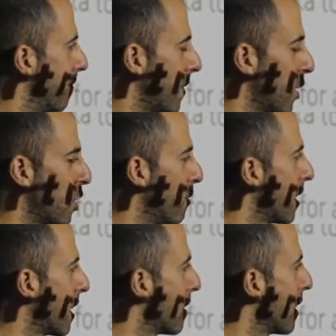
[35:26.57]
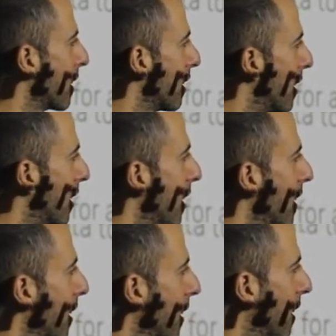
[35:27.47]
achieving anything. It gets difficult
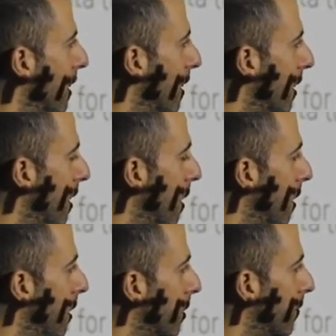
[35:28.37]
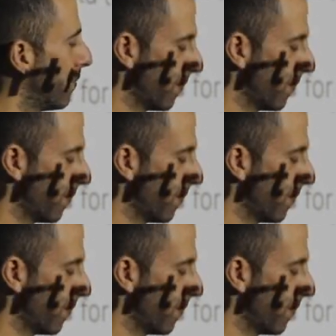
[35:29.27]
with things like GDPR